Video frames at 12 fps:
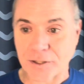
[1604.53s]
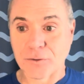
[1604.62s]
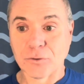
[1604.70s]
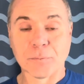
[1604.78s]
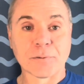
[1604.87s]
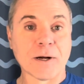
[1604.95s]

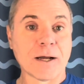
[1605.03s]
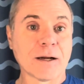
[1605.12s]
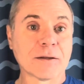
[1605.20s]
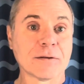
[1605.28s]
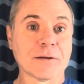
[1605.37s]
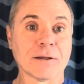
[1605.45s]
cool
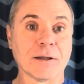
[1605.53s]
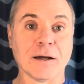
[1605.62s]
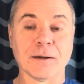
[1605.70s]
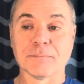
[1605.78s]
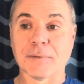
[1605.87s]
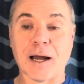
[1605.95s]
product,
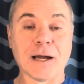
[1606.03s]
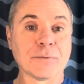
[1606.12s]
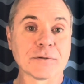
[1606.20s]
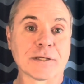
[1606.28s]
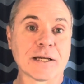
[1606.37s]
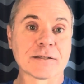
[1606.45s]
I will
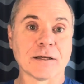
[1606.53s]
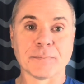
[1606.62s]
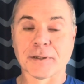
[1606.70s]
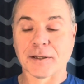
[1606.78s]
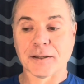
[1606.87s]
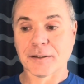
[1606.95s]
say
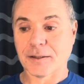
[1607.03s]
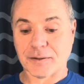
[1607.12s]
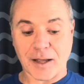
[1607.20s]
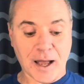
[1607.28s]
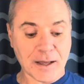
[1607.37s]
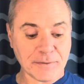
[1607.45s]
something.
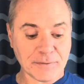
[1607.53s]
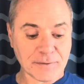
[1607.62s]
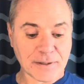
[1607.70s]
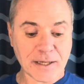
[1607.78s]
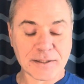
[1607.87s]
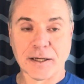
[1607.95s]
I
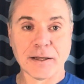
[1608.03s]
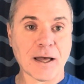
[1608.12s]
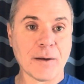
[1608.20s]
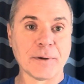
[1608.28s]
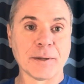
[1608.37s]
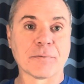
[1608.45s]
can't tell you how
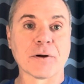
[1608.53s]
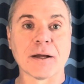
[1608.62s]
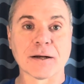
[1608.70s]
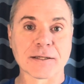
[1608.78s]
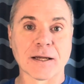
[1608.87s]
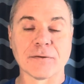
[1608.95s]
many
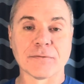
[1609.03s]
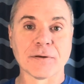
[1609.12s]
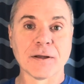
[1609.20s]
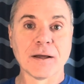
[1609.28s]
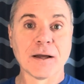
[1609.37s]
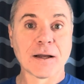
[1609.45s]
products I've
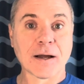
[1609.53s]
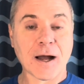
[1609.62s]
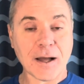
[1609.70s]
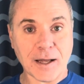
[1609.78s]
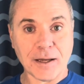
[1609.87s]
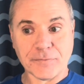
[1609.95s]

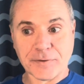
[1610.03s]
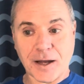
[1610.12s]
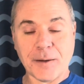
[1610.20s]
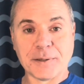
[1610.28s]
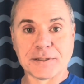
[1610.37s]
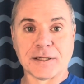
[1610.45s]

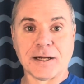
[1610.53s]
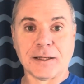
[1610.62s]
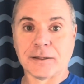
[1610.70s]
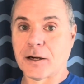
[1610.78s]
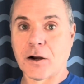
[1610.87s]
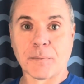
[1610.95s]
commented on
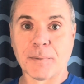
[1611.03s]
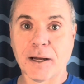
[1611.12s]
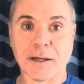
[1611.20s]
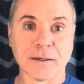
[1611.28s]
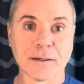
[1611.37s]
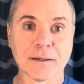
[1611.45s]
that aren't
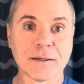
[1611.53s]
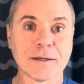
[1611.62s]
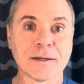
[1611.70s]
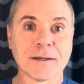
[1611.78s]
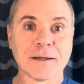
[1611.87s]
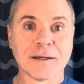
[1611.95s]
mine,
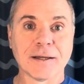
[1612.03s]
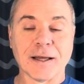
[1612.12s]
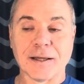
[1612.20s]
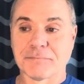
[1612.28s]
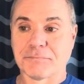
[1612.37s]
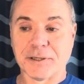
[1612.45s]

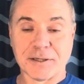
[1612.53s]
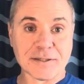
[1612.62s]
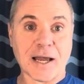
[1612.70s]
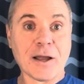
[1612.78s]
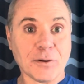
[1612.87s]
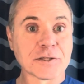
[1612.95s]
because
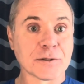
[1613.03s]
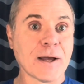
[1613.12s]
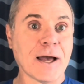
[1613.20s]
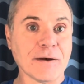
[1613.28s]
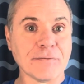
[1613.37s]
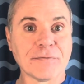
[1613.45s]
I also
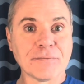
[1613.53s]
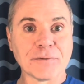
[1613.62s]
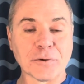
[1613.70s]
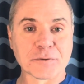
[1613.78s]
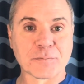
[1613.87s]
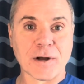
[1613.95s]
have
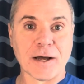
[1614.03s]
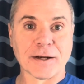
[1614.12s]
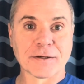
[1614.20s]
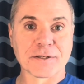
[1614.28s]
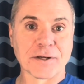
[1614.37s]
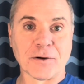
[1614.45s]
those
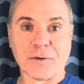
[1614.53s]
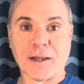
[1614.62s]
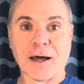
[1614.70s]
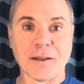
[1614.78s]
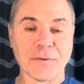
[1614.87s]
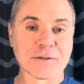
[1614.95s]
products. You know, a
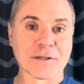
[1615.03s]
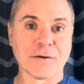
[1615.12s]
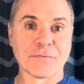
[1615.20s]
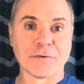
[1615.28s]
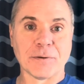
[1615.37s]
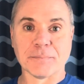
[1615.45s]
lot of the stuff
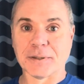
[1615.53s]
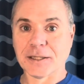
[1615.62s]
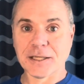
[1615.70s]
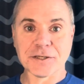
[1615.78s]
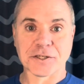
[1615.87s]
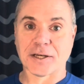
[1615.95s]
from
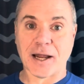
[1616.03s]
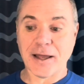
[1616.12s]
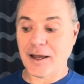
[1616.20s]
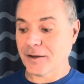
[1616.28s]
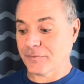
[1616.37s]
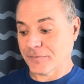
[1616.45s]
Elysian. I
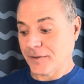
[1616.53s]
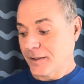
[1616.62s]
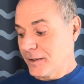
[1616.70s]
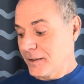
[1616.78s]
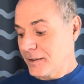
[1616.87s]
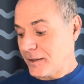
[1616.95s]
have
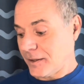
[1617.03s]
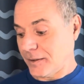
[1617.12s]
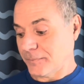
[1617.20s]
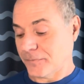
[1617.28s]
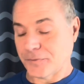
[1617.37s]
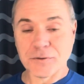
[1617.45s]

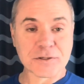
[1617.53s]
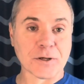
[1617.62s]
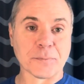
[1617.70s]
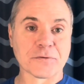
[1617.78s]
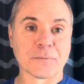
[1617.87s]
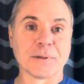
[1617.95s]
a few
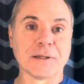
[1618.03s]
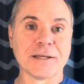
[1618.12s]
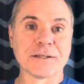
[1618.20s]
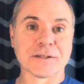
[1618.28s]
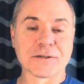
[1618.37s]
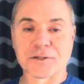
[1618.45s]
soaps from
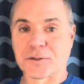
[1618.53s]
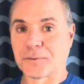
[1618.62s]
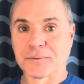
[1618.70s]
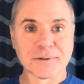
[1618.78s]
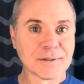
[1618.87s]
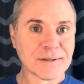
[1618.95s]
Elysian, so
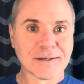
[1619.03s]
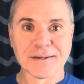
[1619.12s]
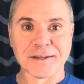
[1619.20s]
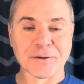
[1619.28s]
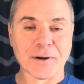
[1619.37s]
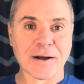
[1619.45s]

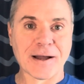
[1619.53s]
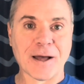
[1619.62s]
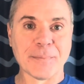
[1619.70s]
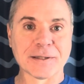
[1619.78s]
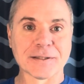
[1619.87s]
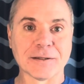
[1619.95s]
you know, I'll
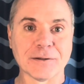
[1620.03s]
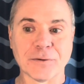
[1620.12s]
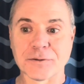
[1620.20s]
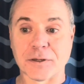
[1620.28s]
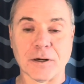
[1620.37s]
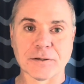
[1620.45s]
comment on
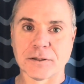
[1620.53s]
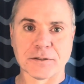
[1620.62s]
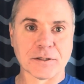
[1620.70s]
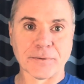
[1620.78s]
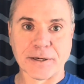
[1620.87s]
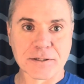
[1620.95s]
those. Oh, such a
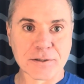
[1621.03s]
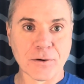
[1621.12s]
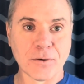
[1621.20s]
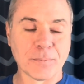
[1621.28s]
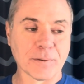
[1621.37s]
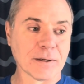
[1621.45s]
great
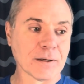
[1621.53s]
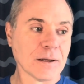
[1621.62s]
soap. And